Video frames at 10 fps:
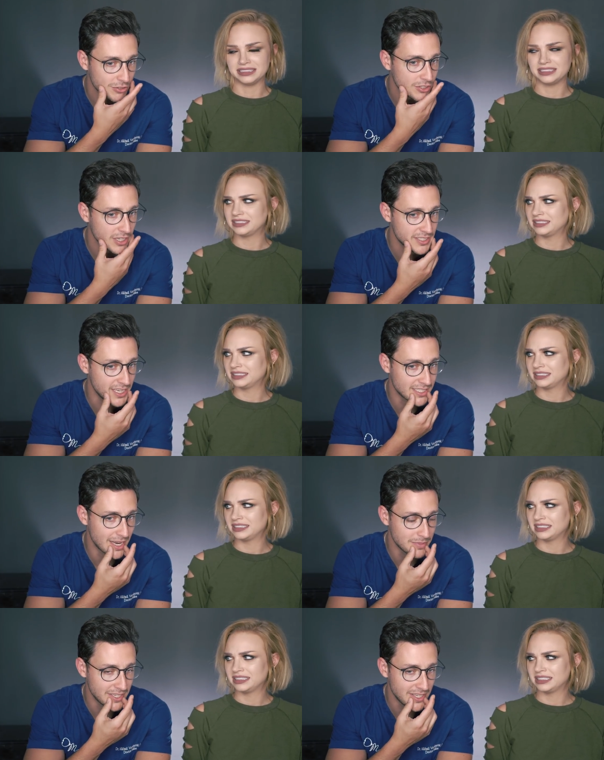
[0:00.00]
Speaker 1: those cuts take
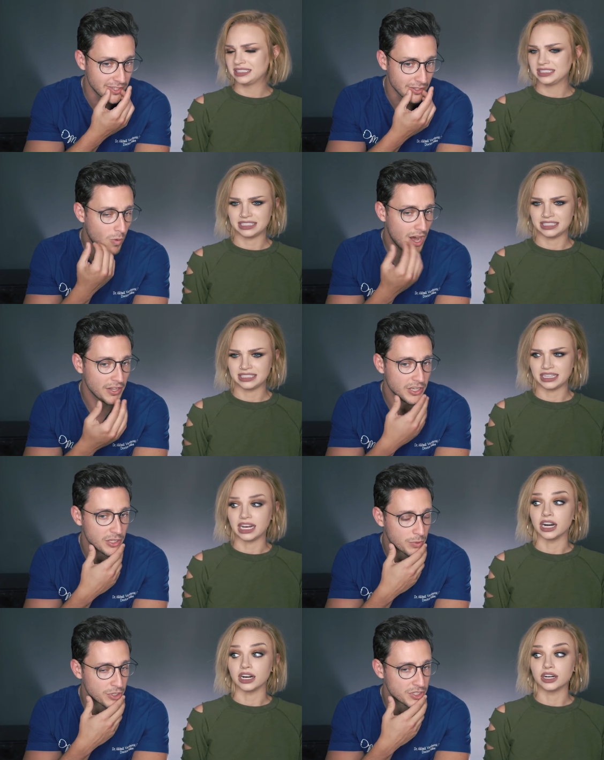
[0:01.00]
time to heal, while the
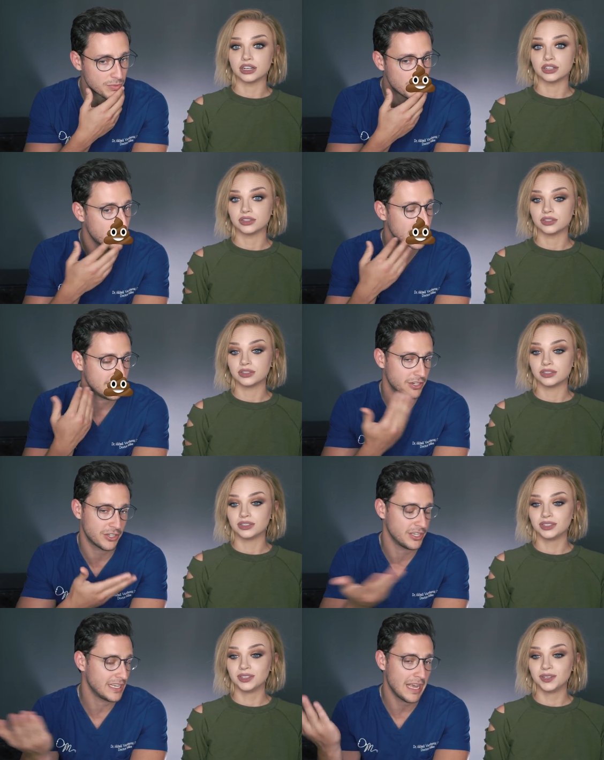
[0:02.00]
other person's they're
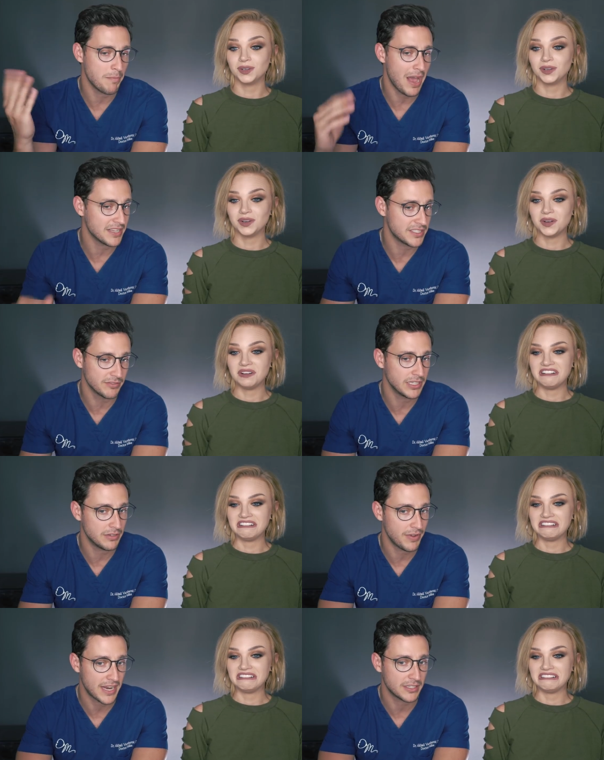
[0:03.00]
going to get massively
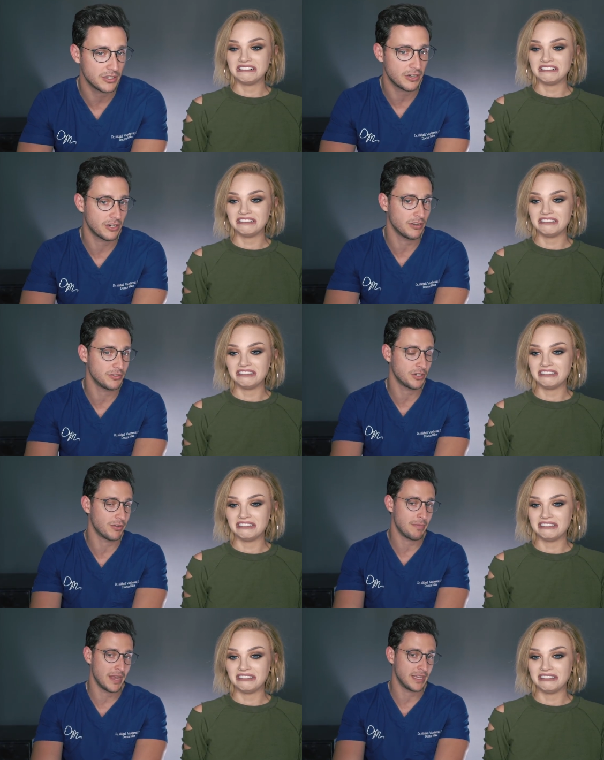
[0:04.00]
infected. They're going to go into
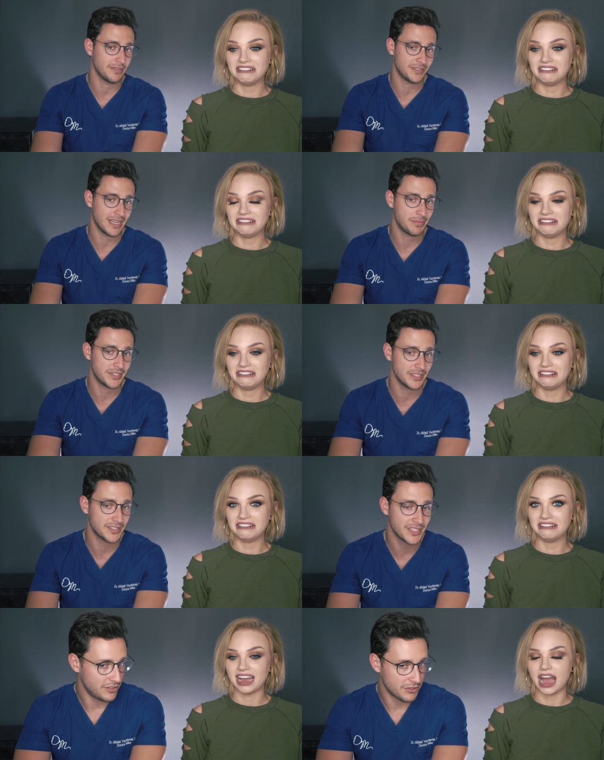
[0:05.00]
gram-negative
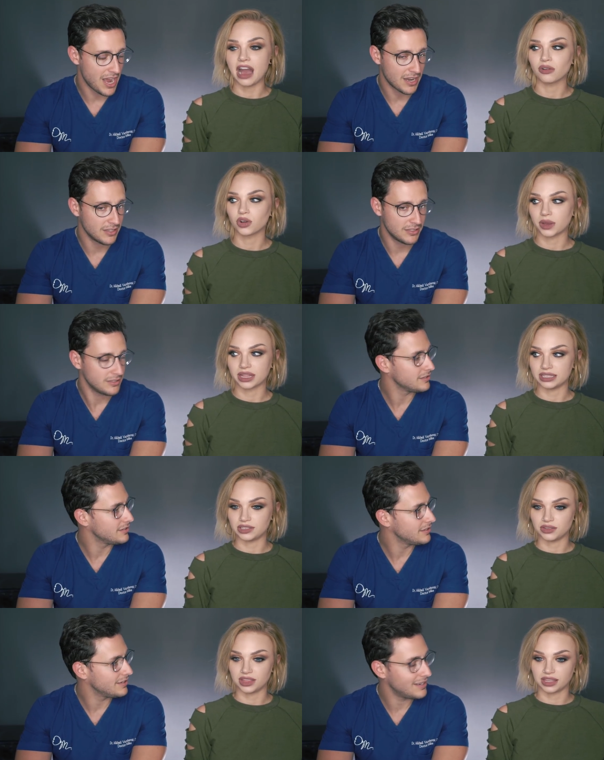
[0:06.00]
sepsis.
Speaker 2: They're not. How quickly do
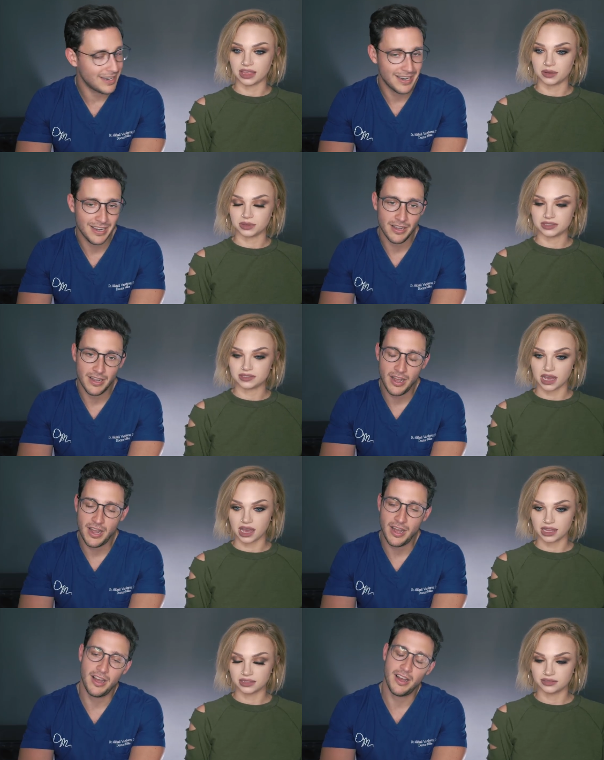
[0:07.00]
you think they would
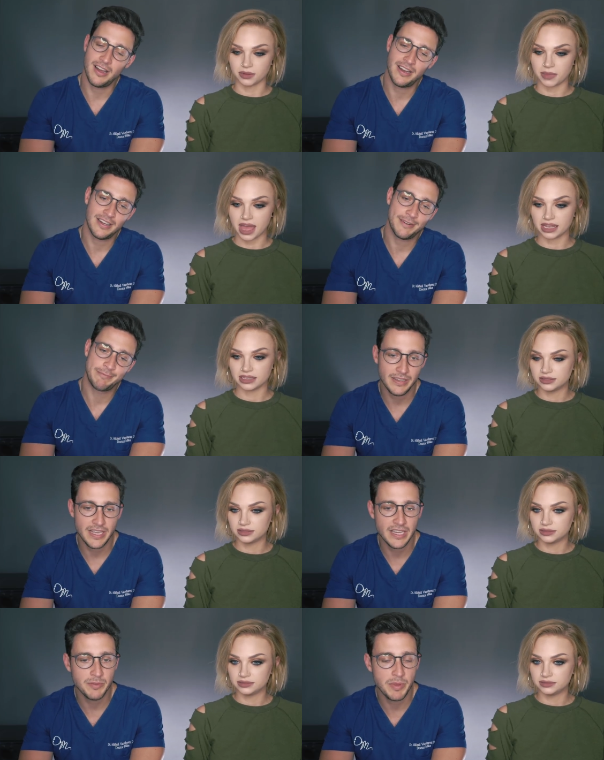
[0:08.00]
Speaker 1: die from that?
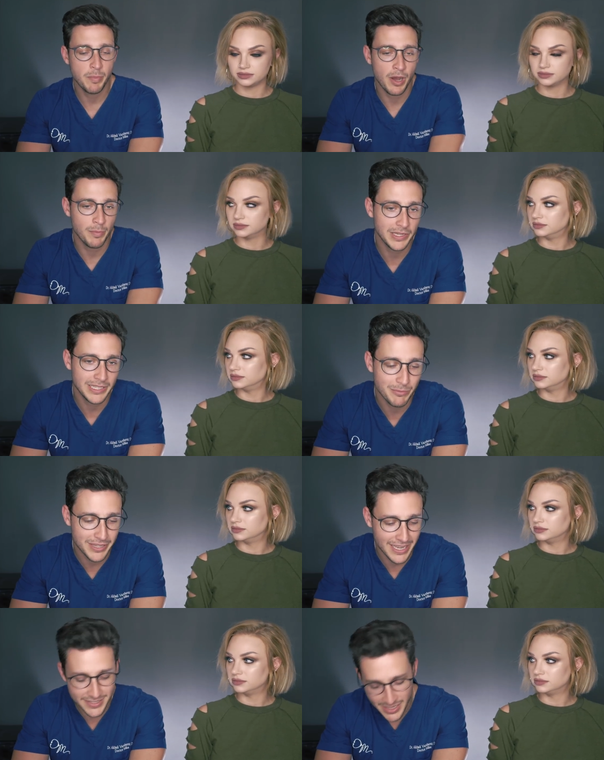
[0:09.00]
He could be pumping them with
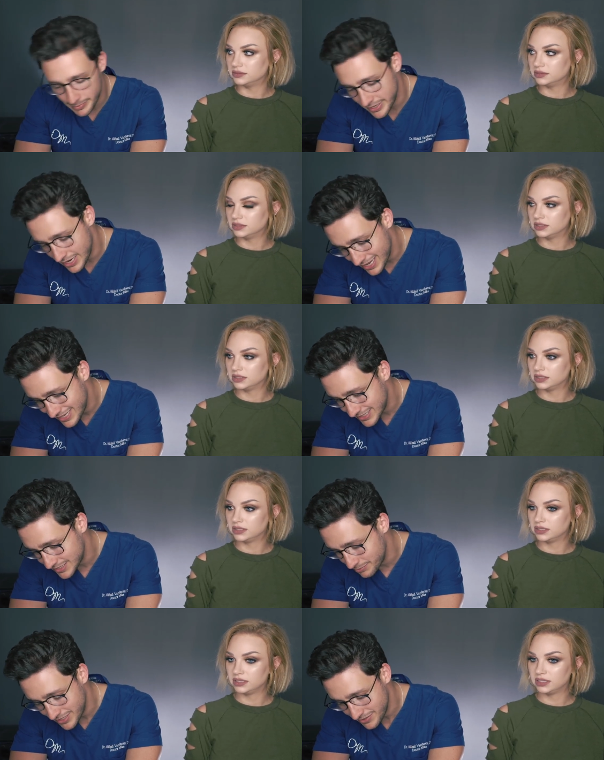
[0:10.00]

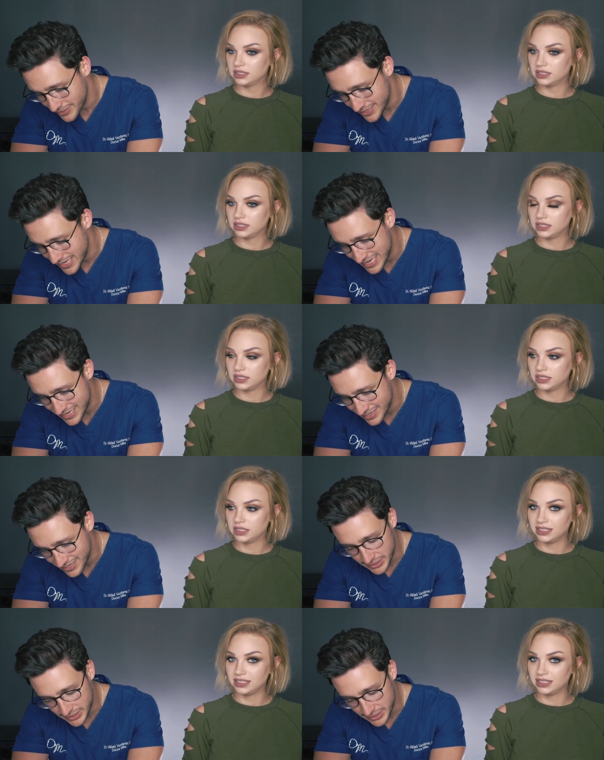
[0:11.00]
antibiotics, but even then,